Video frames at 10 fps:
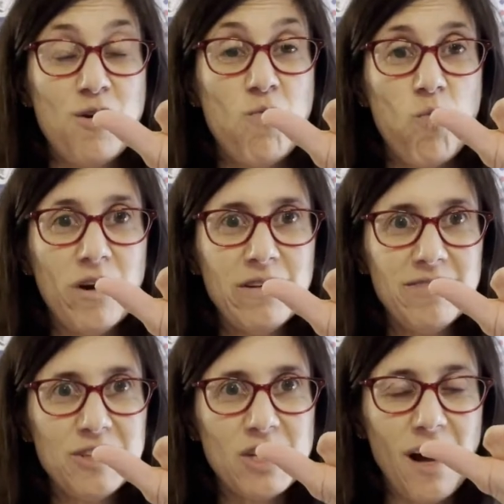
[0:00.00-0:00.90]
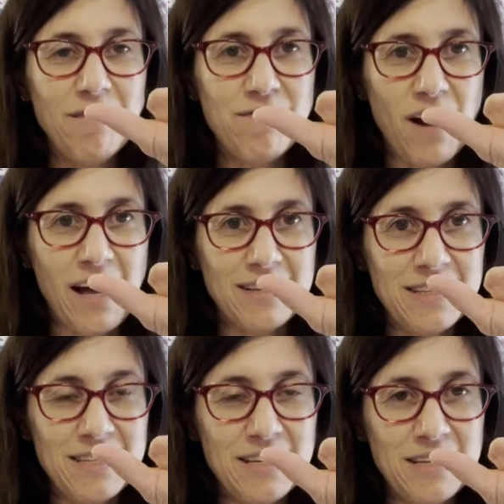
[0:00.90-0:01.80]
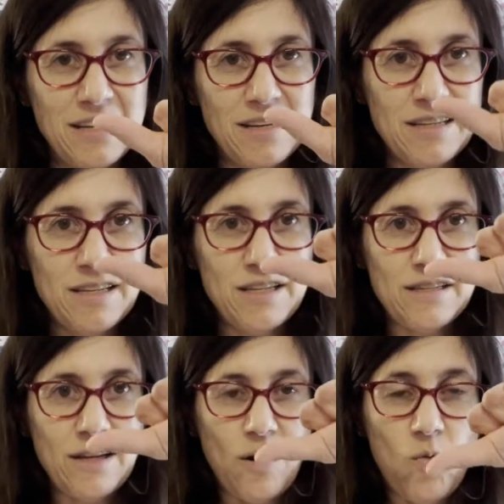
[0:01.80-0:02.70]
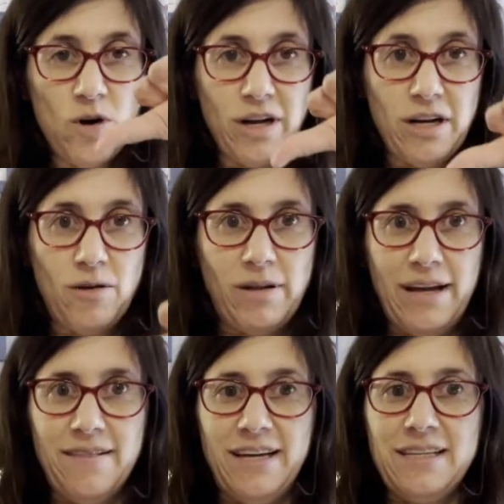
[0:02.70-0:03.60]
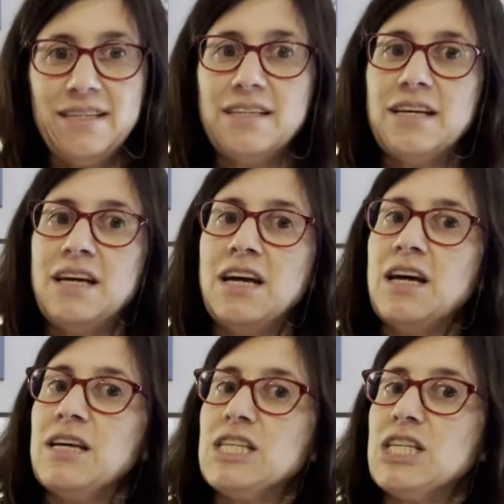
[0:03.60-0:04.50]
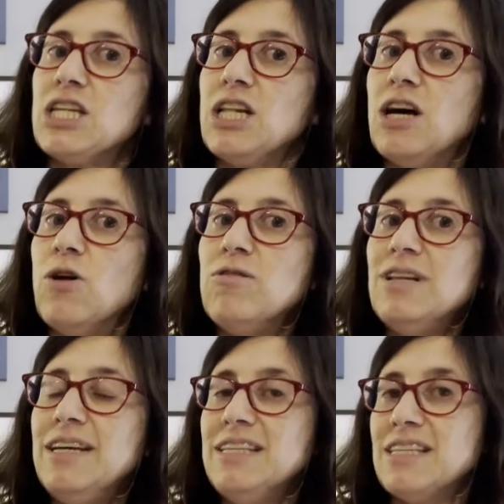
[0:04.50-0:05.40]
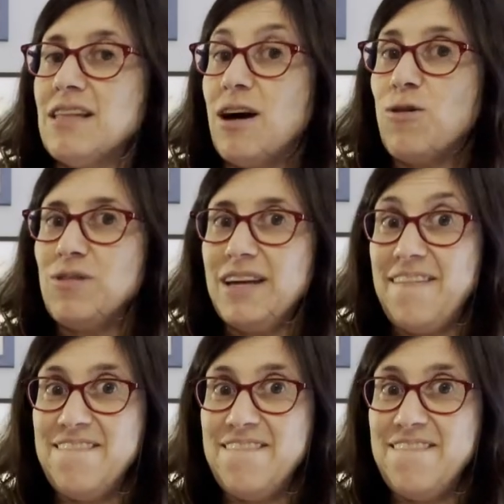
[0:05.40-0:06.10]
Wonderful job, friends. So we're gonna go like this. Slowly, slowly,